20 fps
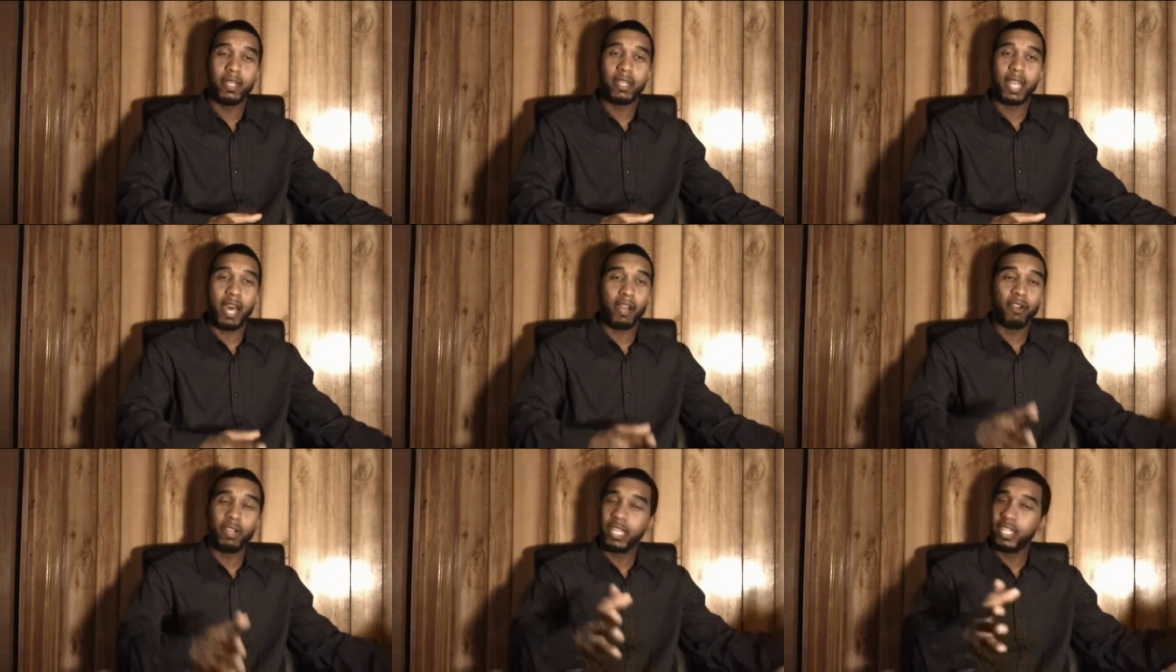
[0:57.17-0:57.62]

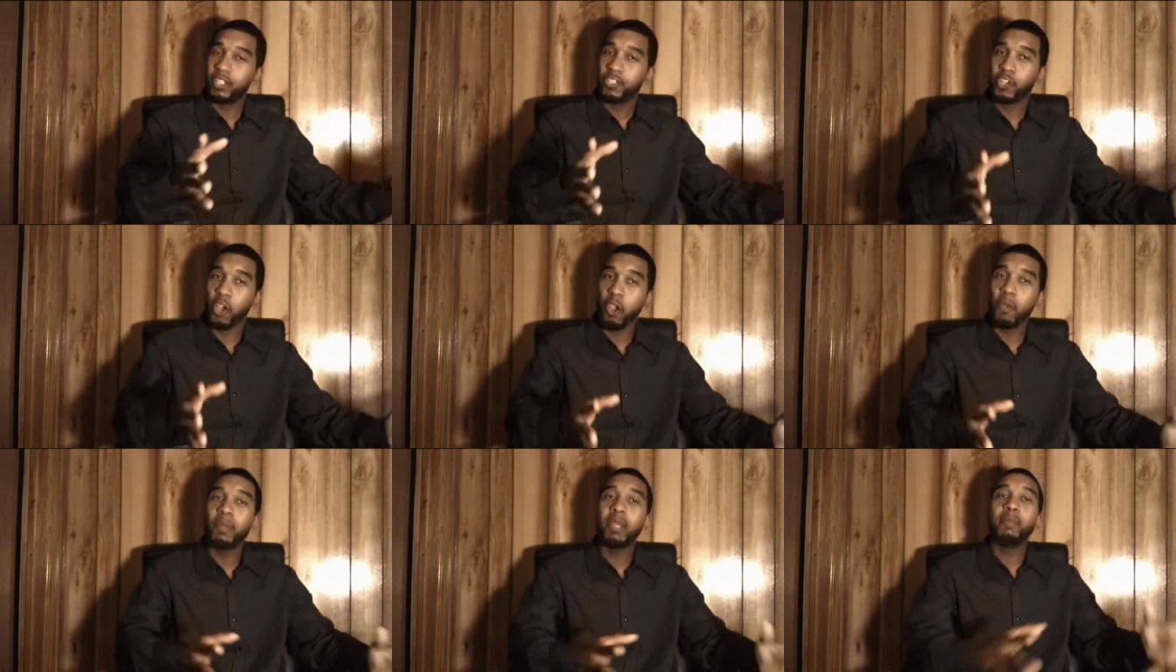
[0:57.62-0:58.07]
Not only in
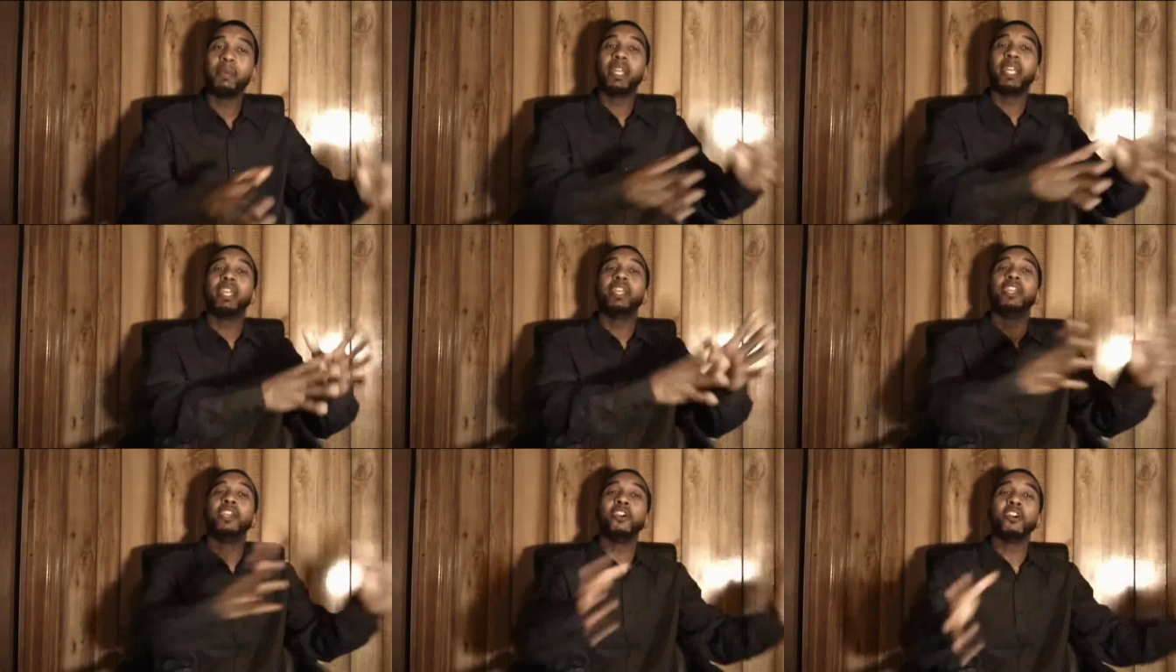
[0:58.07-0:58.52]
Germany,
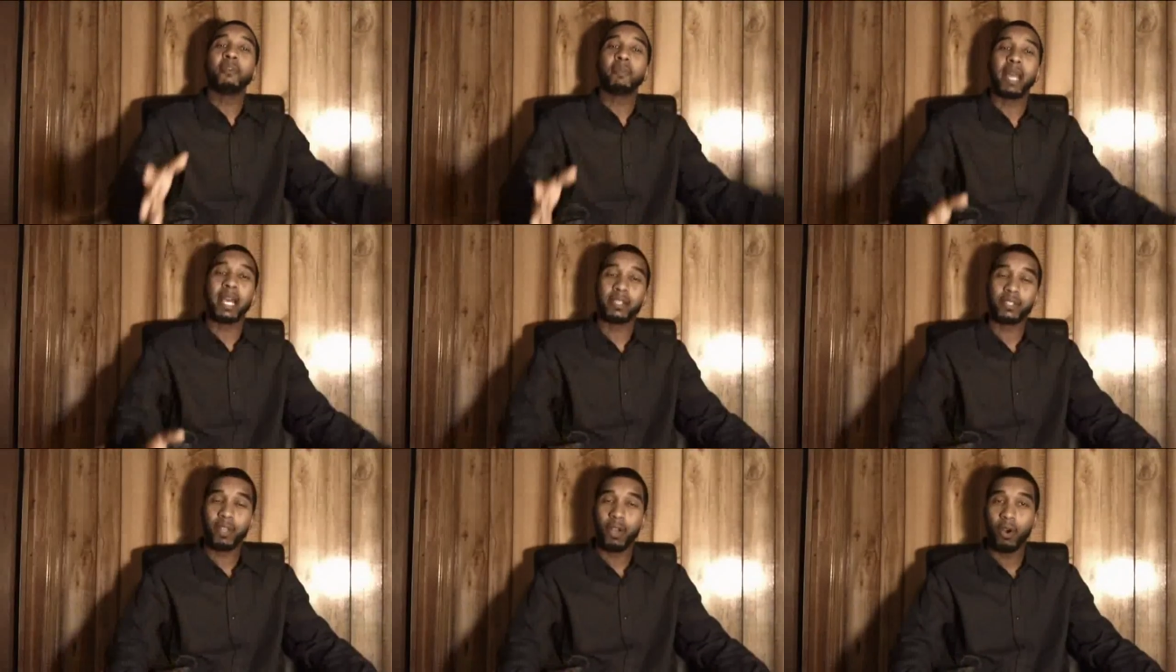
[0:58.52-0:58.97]
but in
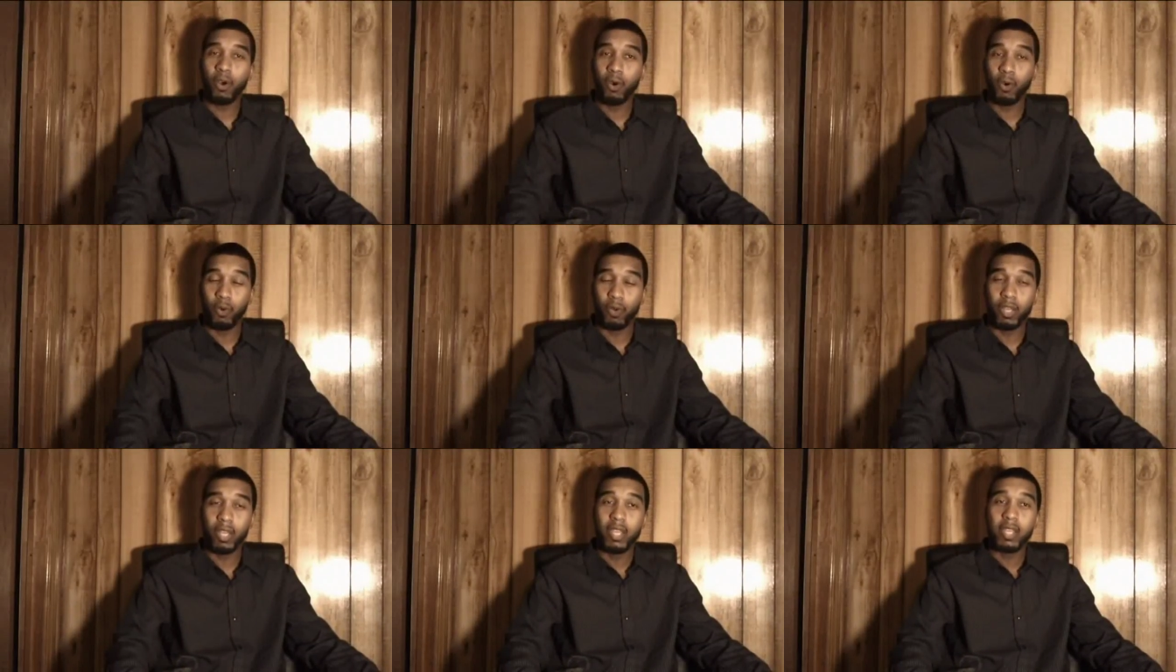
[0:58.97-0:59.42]
Europe as a
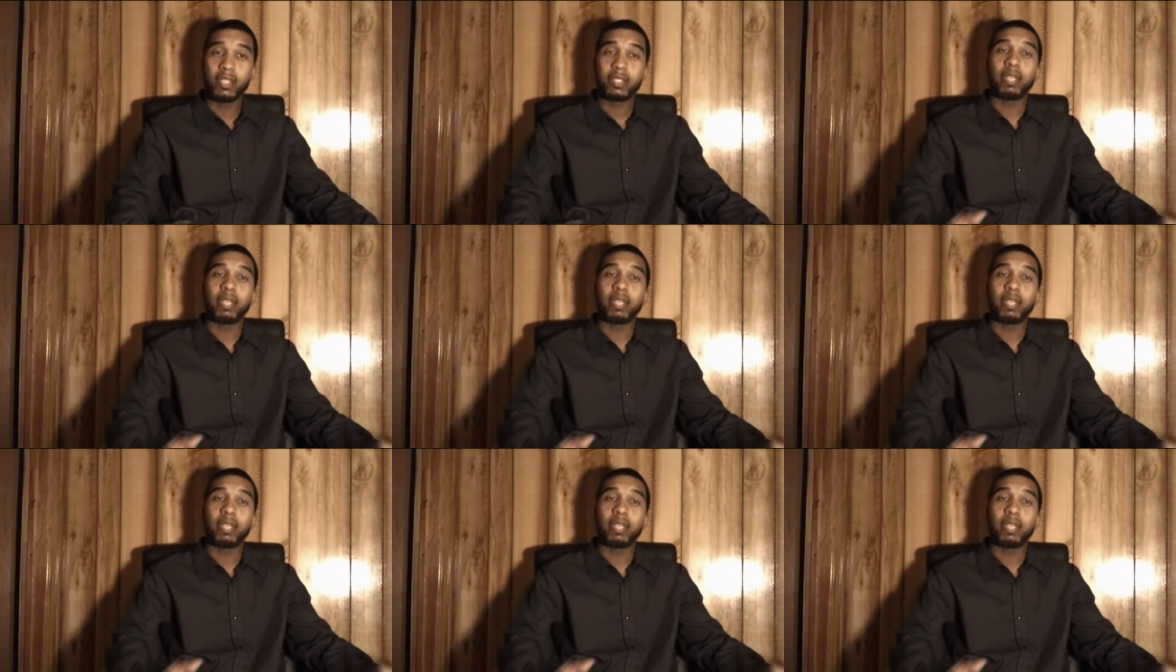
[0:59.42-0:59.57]
whole.